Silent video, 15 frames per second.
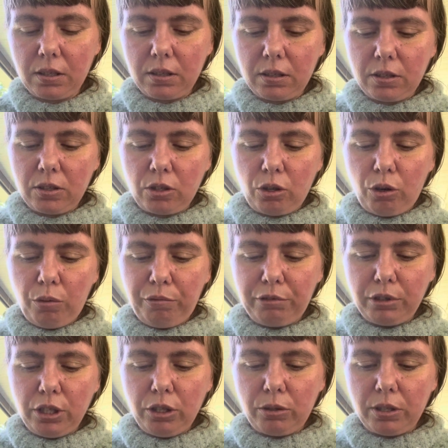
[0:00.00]
So
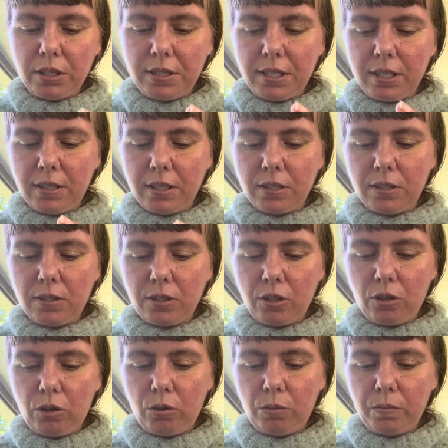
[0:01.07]
hopefully you can see this.
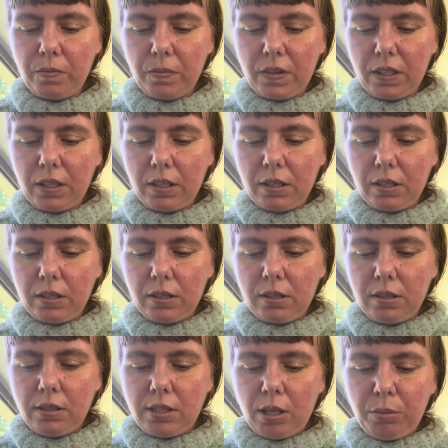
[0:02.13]
So
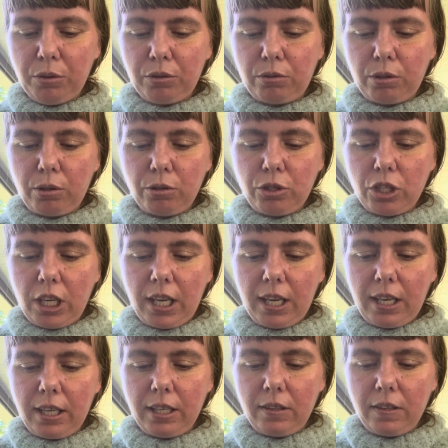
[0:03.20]
double
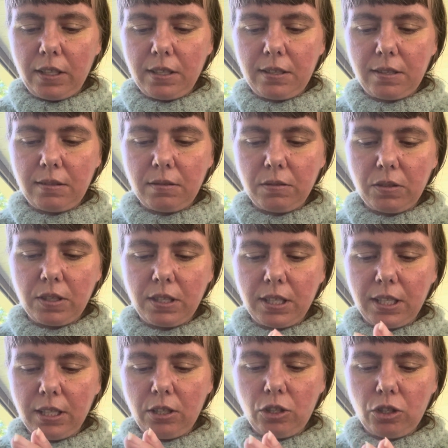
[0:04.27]
crochet in this
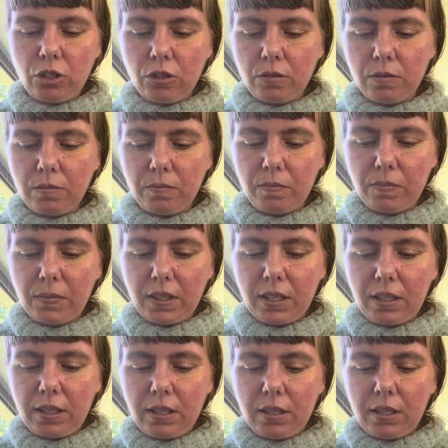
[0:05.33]
stitch,
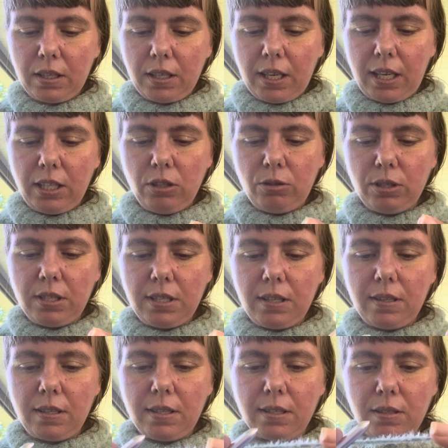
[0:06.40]
and you can see
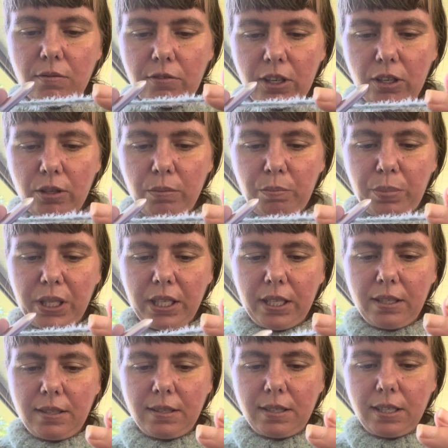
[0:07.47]
this is a very
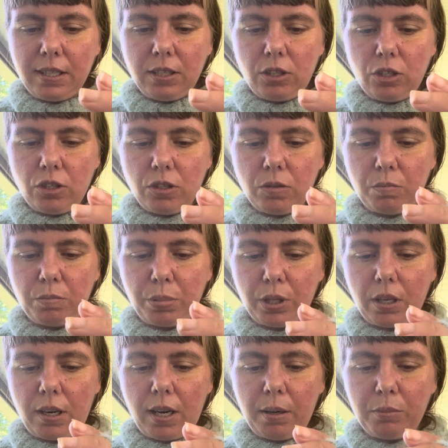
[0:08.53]
big stitch,
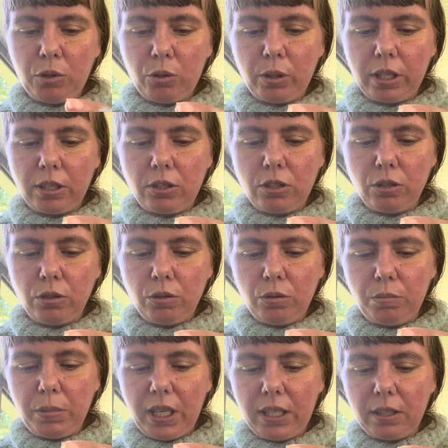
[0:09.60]
but I'm going to
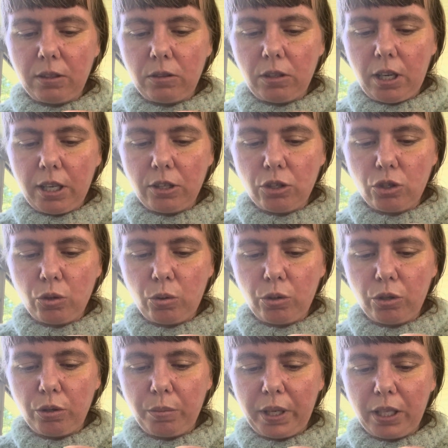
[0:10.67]
make it a lot
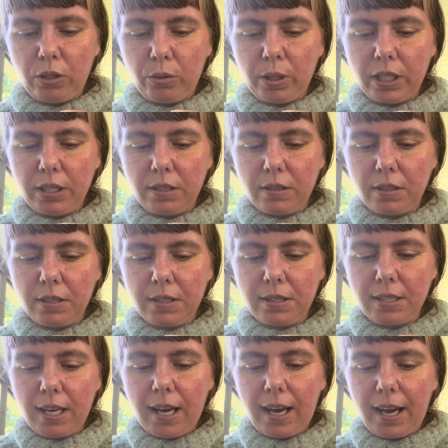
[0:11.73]
shorter by going into the
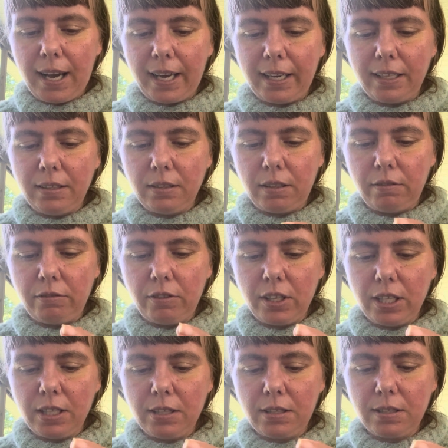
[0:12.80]
side of
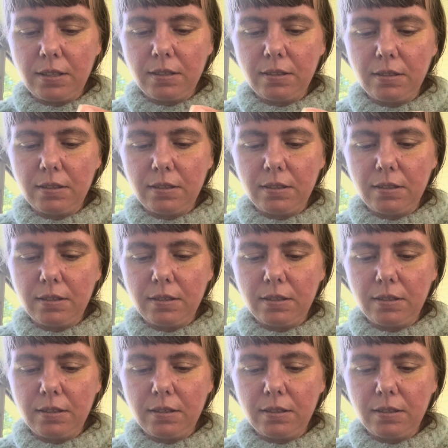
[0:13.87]
this